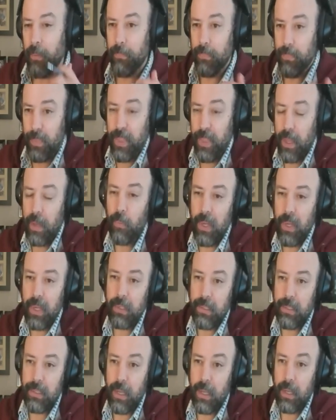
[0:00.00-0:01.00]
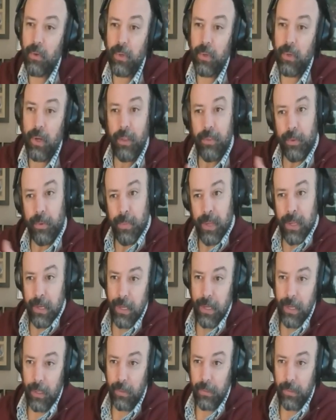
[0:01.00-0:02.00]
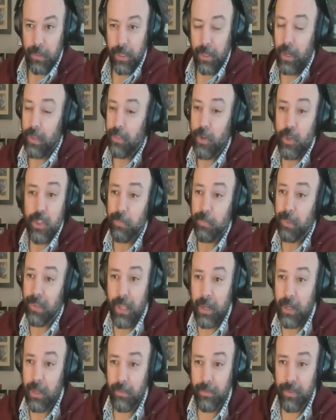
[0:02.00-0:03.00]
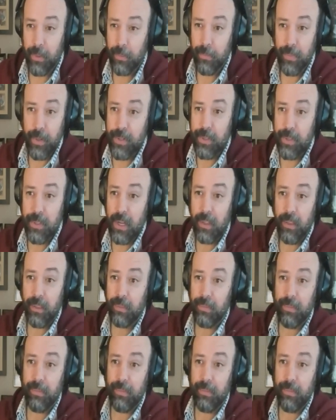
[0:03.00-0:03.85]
then we can say to another media outlet, and there's a plenty of them, there's like